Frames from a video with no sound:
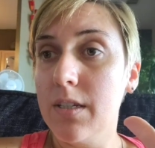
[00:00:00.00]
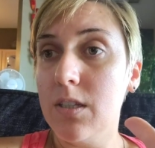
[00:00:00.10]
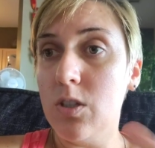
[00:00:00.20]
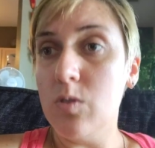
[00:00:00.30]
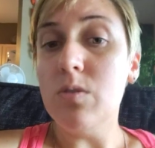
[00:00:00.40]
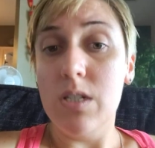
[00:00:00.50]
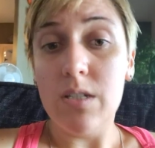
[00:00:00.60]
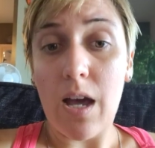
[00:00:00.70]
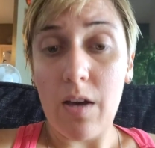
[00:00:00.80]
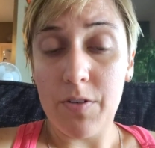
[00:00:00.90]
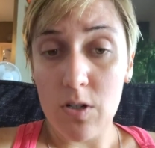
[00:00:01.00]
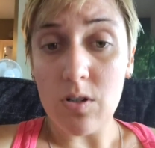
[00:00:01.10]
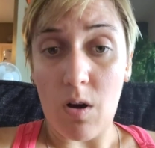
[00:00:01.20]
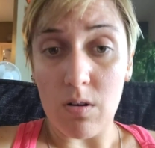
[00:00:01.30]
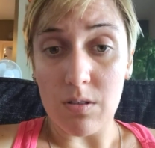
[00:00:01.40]
you need to have your
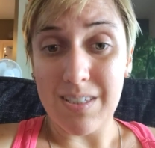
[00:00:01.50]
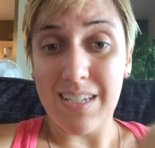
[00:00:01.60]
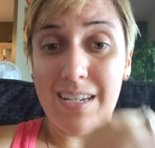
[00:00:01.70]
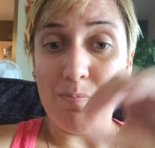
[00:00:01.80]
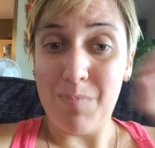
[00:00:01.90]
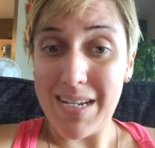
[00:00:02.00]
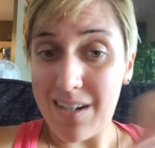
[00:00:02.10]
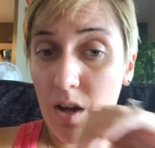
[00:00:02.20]
dogs meet